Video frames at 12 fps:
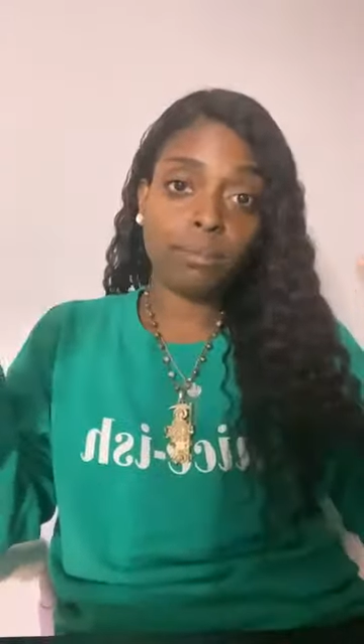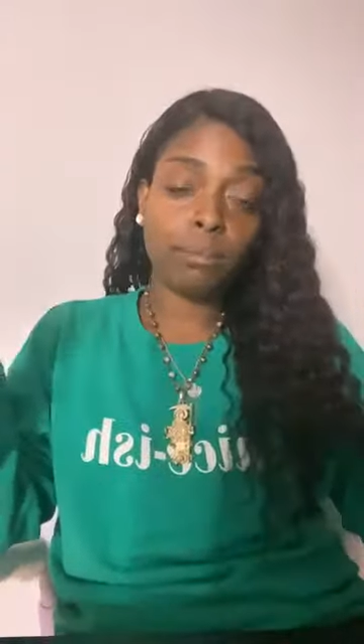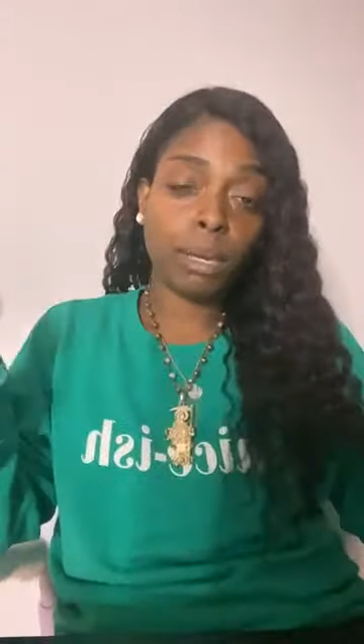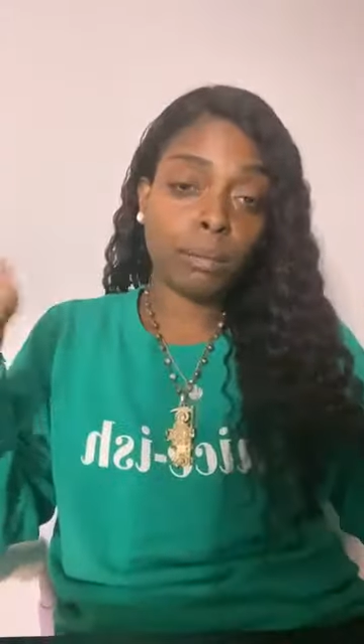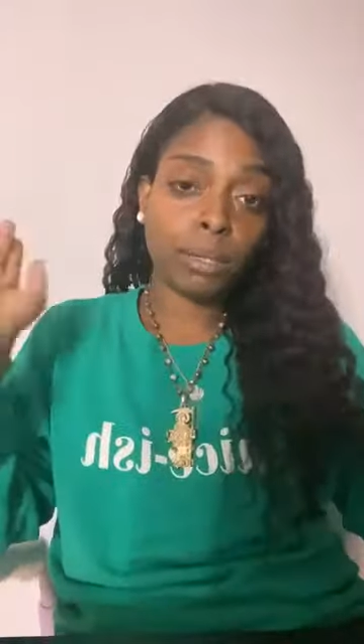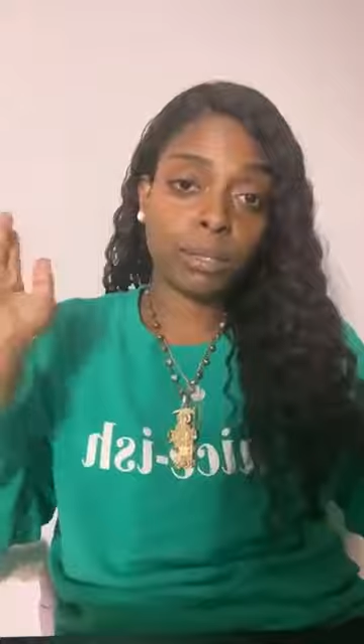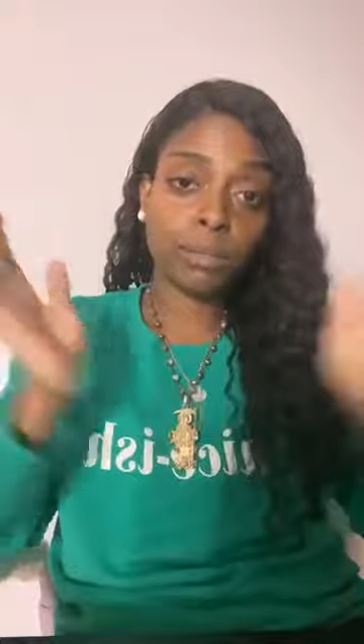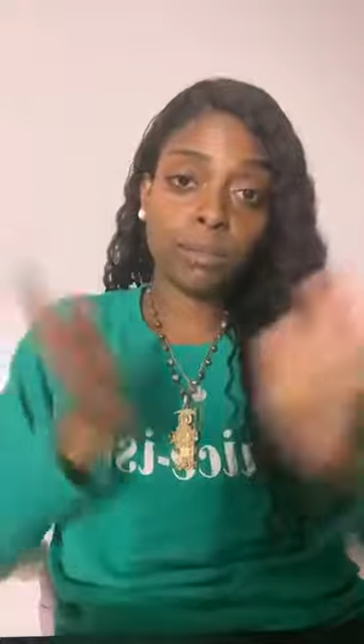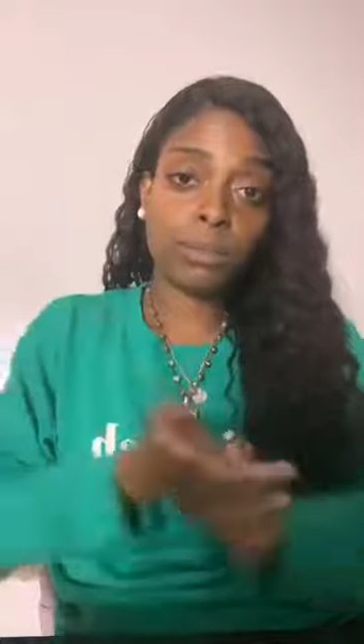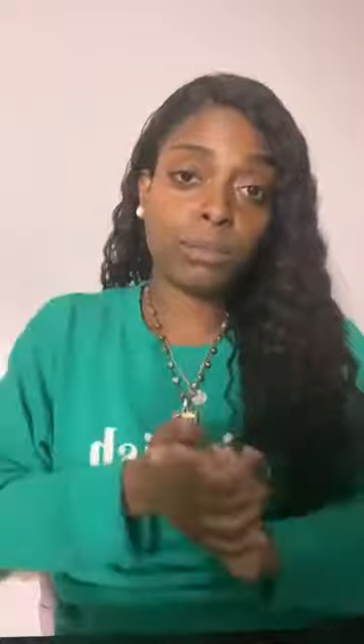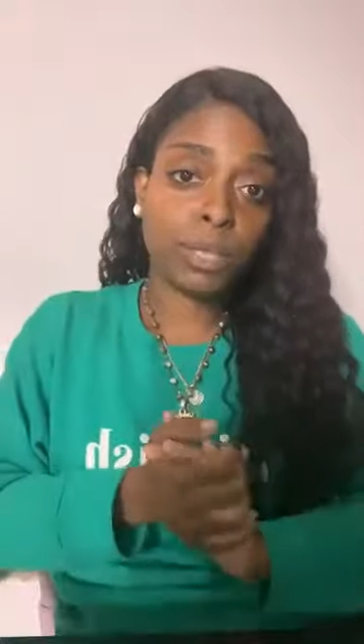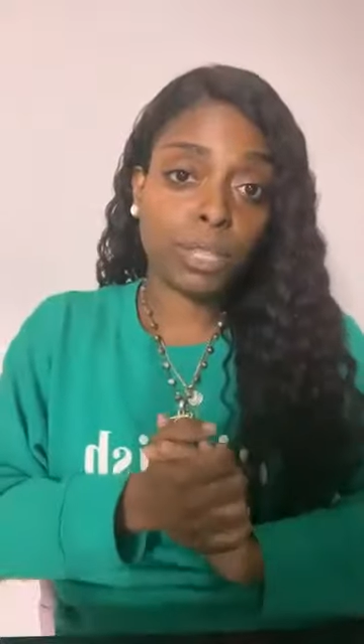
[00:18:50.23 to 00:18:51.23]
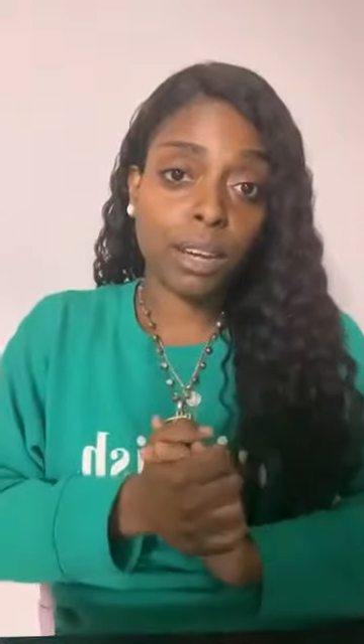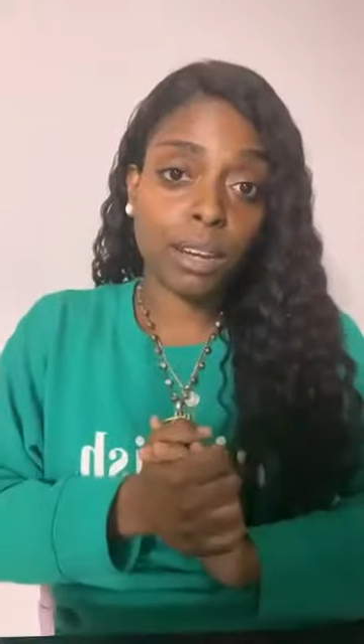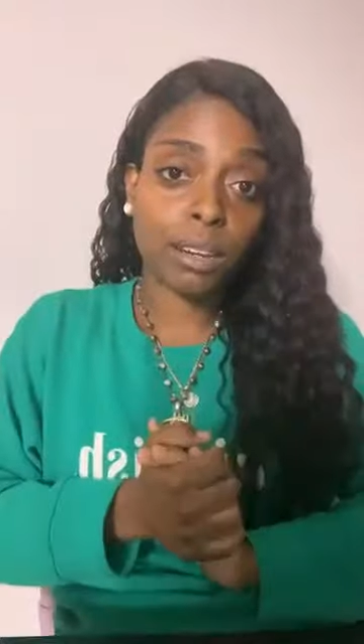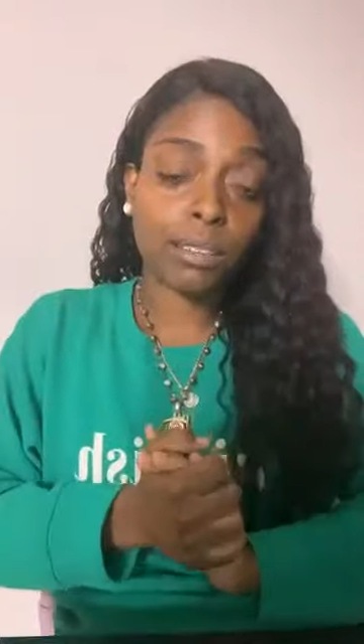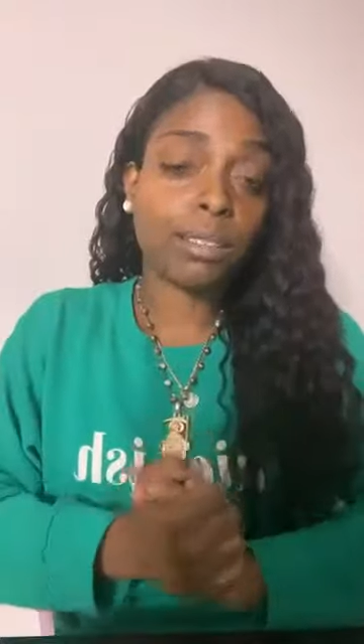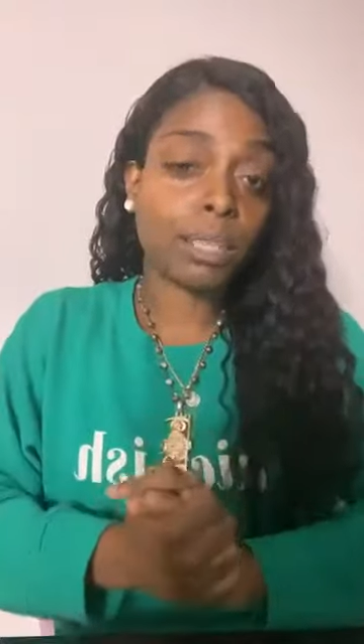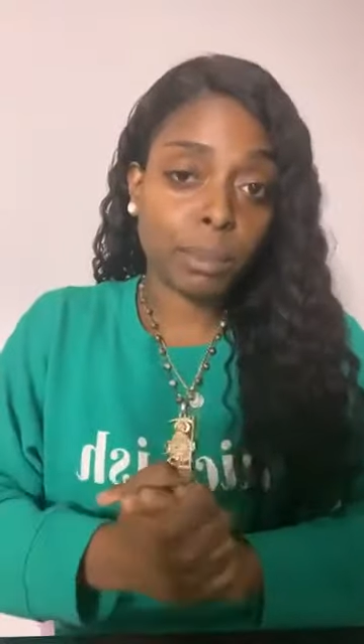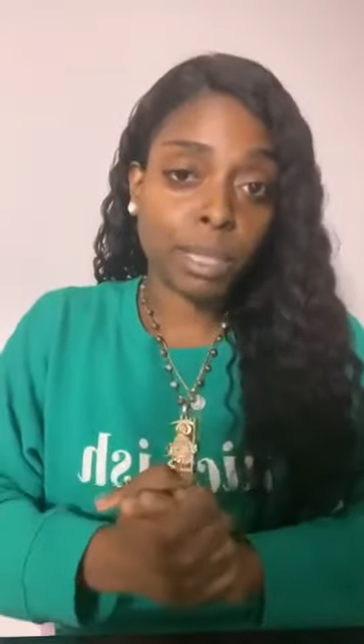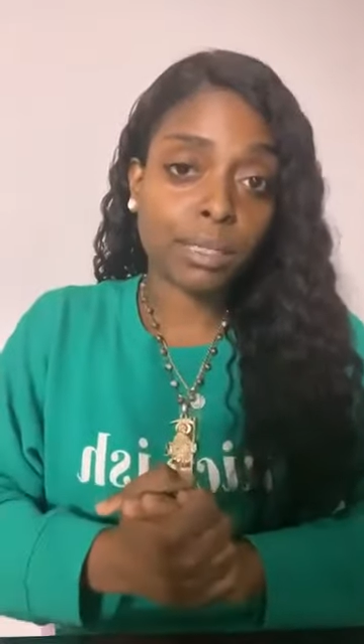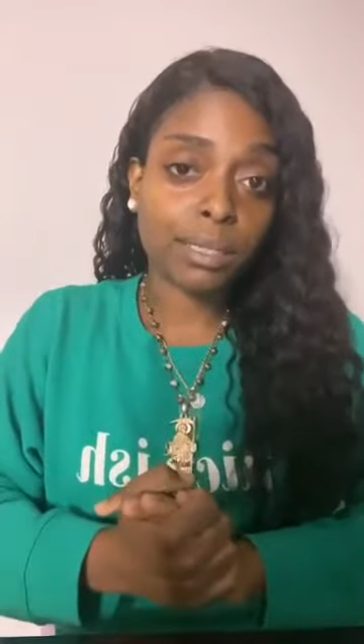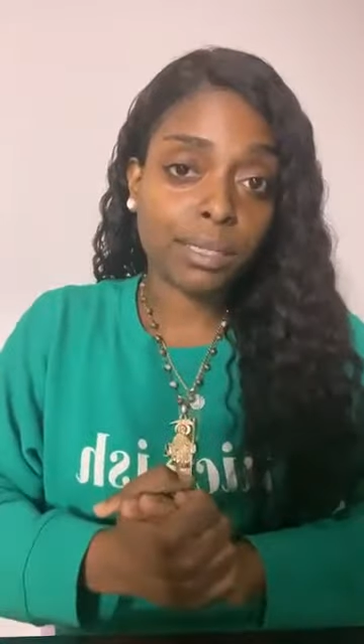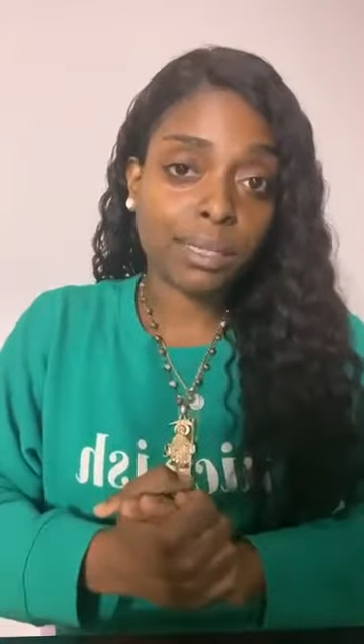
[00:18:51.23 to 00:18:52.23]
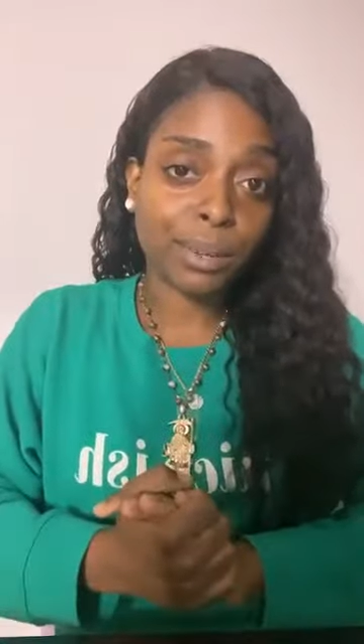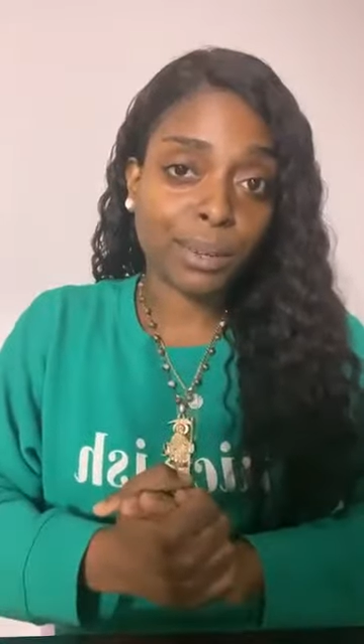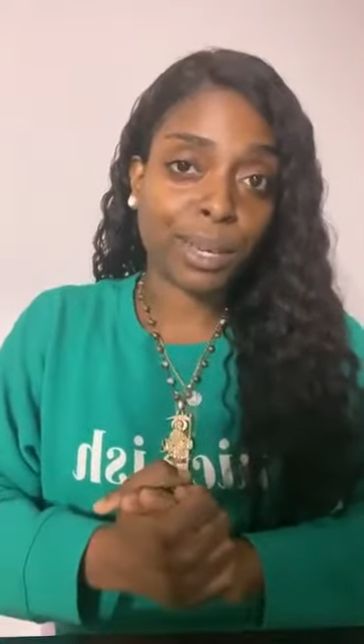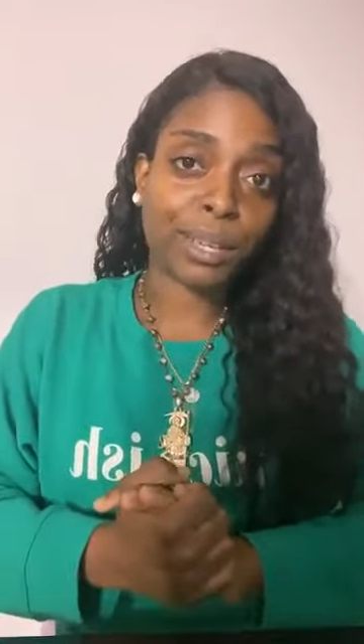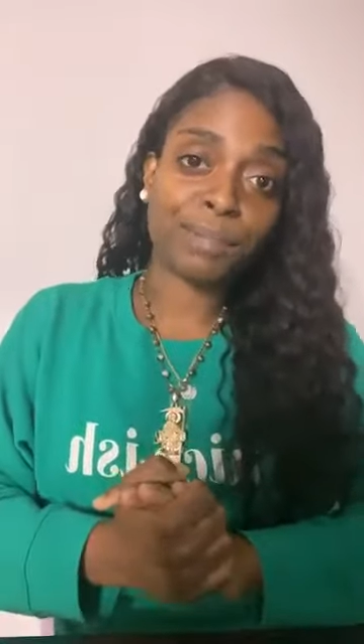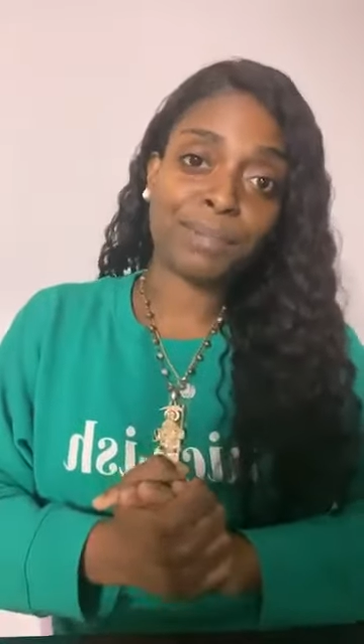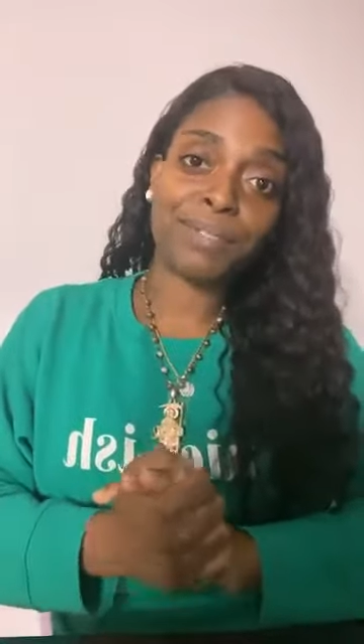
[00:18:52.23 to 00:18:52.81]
baby, we are limitless, okay?